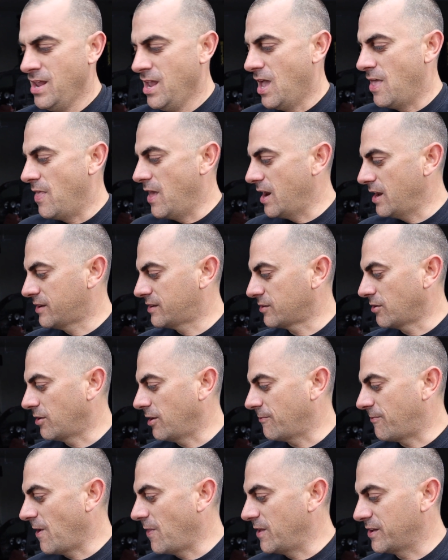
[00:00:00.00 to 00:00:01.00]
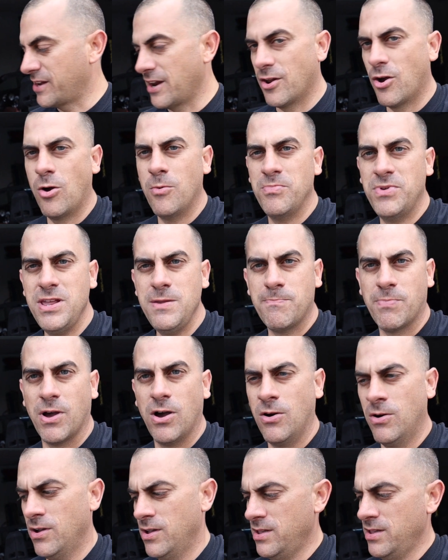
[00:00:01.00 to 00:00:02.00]
And then I found this at Home
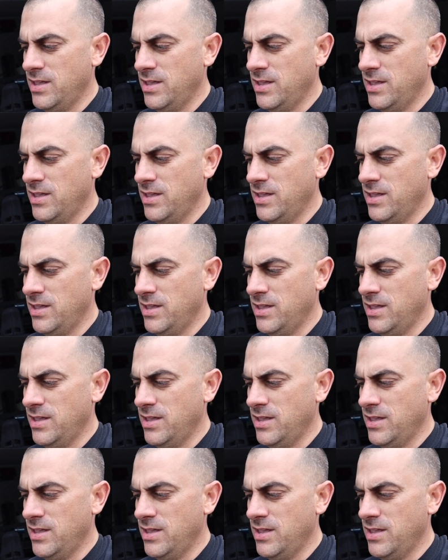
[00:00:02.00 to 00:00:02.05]
Depot.